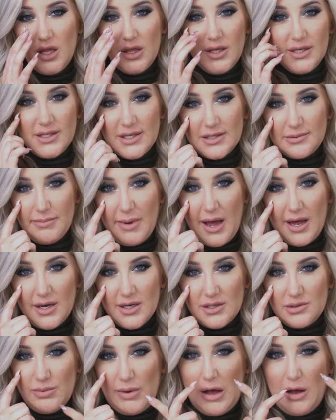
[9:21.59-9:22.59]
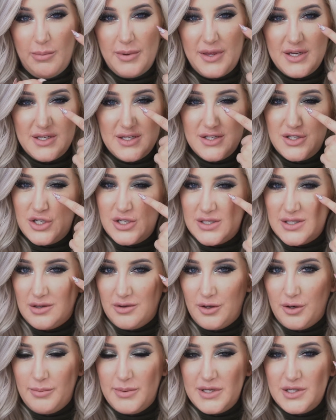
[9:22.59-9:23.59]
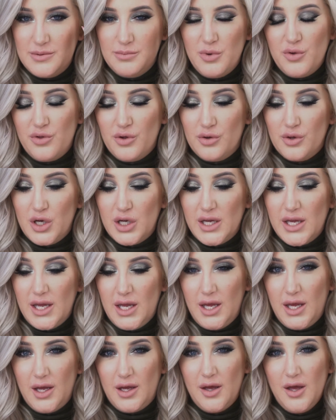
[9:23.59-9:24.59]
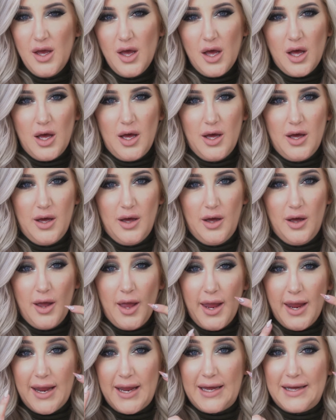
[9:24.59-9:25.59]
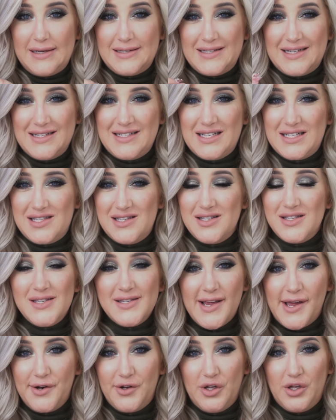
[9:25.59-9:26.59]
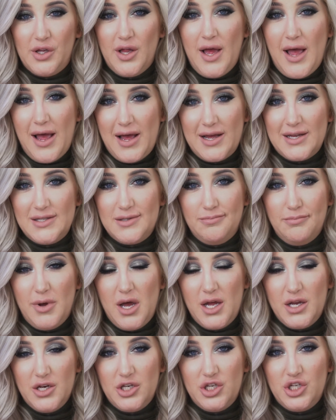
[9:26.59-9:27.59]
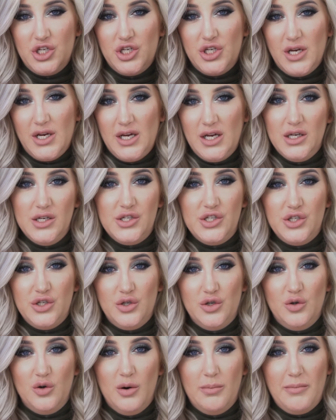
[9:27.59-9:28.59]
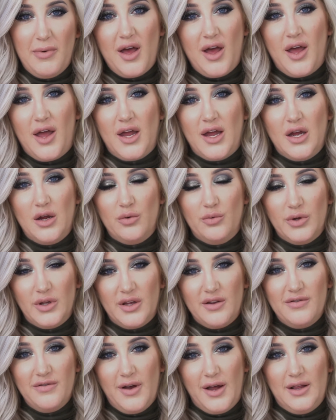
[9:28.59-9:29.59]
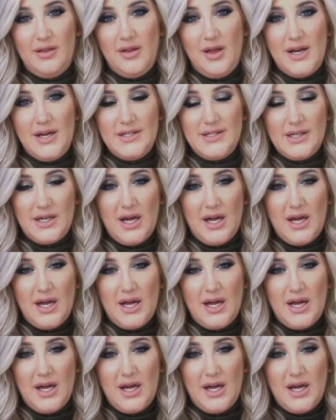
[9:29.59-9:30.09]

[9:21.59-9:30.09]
This is matte as well, but this is just a little bit smoother looking, uh, and it doesn't settle as much into my really fine lines.